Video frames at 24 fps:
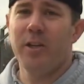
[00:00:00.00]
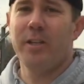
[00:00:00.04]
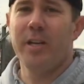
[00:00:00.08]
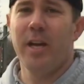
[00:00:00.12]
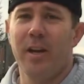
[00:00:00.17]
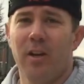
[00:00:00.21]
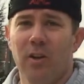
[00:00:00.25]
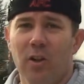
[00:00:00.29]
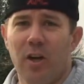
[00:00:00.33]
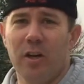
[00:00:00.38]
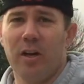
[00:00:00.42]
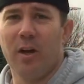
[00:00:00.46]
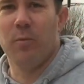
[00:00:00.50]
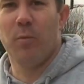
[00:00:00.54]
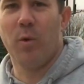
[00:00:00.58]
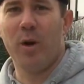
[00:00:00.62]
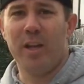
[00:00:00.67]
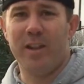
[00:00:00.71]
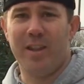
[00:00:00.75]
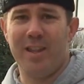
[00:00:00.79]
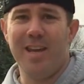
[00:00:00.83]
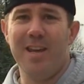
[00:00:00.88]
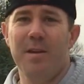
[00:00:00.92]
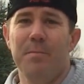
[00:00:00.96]
take a look at one
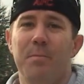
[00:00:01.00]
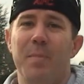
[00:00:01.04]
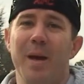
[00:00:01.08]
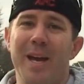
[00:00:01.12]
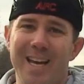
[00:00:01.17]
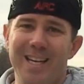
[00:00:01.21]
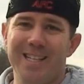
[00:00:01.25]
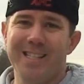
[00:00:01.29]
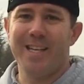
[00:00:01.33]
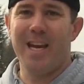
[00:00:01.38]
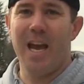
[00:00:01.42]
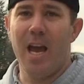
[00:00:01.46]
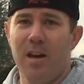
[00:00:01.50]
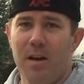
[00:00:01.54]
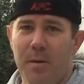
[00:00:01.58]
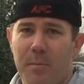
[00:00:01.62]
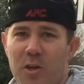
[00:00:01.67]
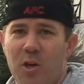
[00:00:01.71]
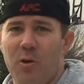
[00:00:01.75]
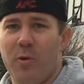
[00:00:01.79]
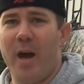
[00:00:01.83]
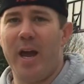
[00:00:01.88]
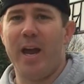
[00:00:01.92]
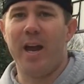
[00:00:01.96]
of the biggest
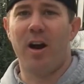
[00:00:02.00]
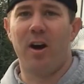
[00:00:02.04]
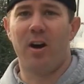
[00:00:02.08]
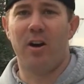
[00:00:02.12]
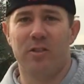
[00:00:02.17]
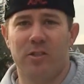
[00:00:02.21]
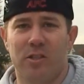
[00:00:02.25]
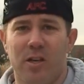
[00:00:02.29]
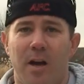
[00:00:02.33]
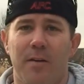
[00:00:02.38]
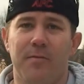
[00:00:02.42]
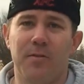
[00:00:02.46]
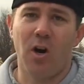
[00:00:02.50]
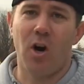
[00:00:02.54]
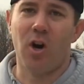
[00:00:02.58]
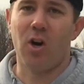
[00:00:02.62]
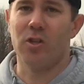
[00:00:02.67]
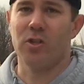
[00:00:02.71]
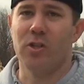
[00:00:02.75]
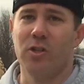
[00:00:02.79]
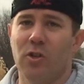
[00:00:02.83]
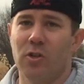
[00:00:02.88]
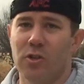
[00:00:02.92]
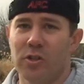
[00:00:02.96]
KWA airsoft
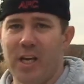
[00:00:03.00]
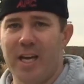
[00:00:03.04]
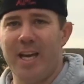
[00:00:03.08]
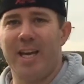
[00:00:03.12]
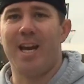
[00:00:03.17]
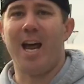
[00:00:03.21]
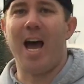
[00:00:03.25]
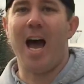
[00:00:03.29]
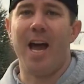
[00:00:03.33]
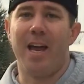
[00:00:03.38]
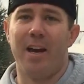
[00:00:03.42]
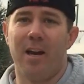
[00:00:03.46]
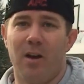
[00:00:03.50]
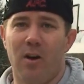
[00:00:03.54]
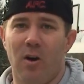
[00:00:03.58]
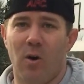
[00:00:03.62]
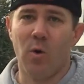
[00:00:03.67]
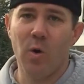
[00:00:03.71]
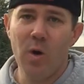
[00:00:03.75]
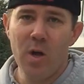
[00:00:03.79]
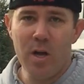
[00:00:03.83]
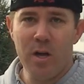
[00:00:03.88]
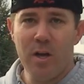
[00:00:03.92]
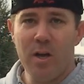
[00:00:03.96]
arsenals in Idaho.
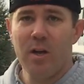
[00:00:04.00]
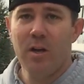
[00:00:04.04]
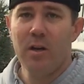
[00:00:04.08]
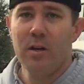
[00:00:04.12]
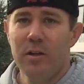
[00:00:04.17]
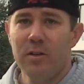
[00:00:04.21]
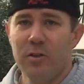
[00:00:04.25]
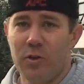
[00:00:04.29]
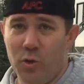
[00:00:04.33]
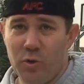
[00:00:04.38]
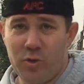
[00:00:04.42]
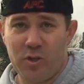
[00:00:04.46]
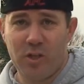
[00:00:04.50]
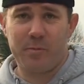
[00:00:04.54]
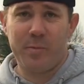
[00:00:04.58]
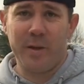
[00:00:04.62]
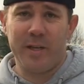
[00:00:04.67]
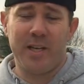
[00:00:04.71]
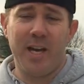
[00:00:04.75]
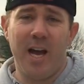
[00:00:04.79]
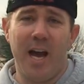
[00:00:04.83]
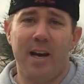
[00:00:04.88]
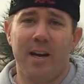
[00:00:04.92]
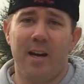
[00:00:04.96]
Goose has
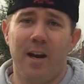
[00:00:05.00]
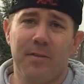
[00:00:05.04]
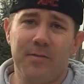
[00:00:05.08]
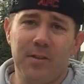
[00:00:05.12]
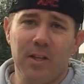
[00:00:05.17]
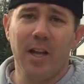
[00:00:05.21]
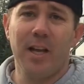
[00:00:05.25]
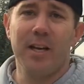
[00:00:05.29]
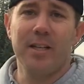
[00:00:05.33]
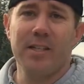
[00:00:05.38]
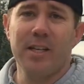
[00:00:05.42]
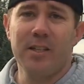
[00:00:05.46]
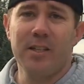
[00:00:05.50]
been kind enough to let us